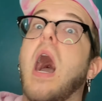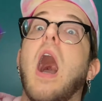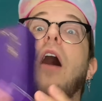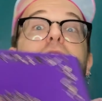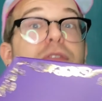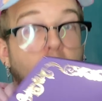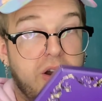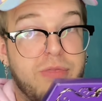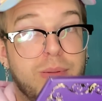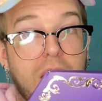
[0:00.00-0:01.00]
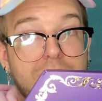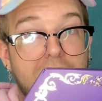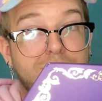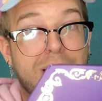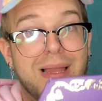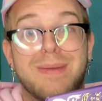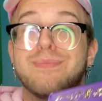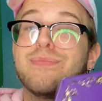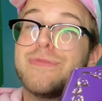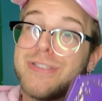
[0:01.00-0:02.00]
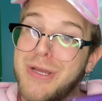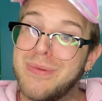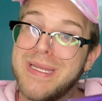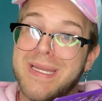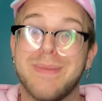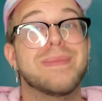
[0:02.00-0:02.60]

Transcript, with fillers: A 4th Bloodlust palette, don't need it,